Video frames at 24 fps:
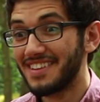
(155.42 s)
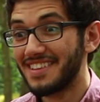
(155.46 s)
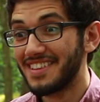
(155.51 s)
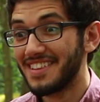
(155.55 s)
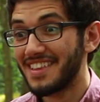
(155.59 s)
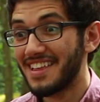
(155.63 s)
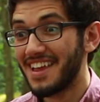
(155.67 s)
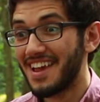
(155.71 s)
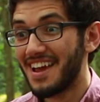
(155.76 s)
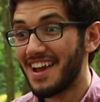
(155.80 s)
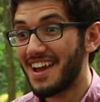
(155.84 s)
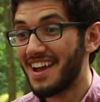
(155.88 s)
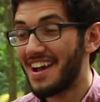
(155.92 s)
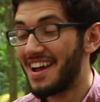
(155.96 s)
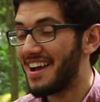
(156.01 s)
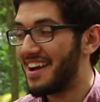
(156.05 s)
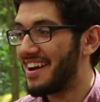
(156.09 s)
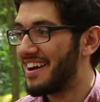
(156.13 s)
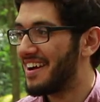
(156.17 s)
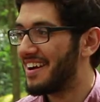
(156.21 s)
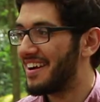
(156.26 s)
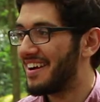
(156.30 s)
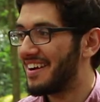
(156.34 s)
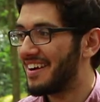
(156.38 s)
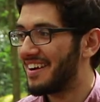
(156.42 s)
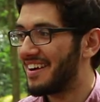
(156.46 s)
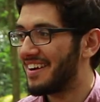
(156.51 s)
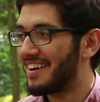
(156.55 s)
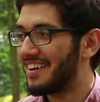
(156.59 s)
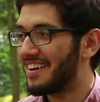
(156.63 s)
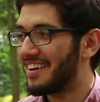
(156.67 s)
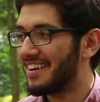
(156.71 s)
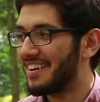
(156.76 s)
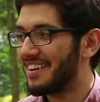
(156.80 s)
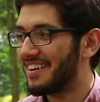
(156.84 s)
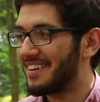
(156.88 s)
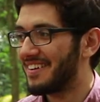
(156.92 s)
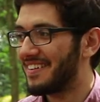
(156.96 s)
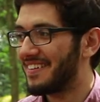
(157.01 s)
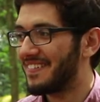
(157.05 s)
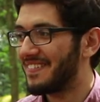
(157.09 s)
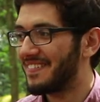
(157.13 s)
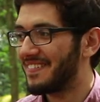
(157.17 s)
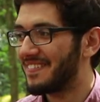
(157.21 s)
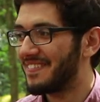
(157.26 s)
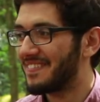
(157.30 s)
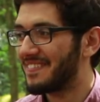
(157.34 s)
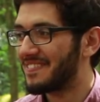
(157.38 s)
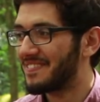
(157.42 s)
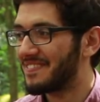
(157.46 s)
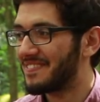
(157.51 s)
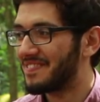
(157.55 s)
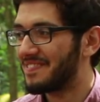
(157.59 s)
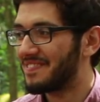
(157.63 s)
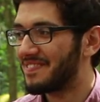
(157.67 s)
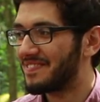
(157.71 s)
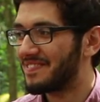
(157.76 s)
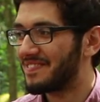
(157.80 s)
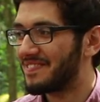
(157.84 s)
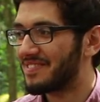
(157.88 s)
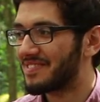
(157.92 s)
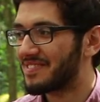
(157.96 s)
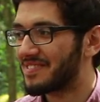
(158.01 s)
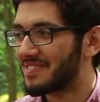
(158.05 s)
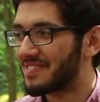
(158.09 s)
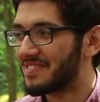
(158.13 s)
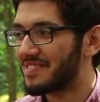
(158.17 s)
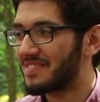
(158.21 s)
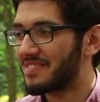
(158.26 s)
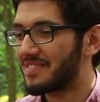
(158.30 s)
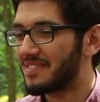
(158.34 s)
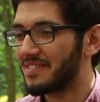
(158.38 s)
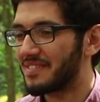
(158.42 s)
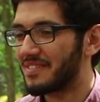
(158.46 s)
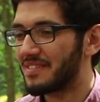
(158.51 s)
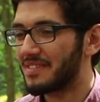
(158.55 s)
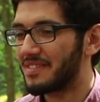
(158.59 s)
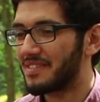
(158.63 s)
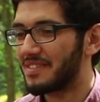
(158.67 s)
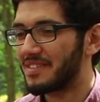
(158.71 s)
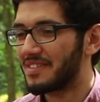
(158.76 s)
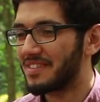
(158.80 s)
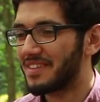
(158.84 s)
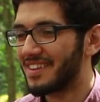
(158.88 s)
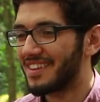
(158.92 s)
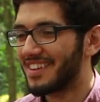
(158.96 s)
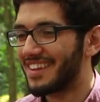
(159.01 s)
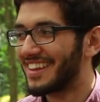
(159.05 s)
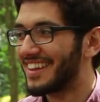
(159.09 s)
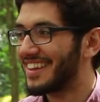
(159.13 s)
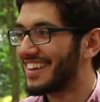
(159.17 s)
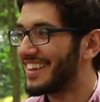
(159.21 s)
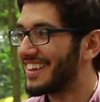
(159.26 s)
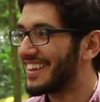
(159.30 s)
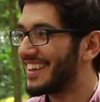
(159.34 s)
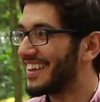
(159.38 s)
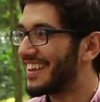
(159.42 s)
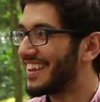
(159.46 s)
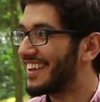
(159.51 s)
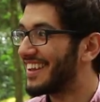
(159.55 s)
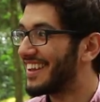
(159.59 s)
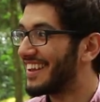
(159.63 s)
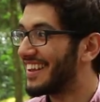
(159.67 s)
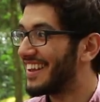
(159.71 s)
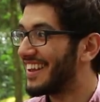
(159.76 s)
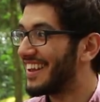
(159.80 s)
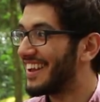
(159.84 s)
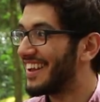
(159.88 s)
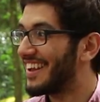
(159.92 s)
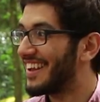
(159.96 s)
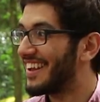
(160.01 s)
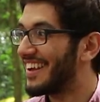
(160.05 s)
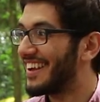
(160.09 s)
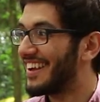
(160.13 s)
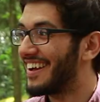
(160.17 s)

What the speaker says: This person isn't speaking.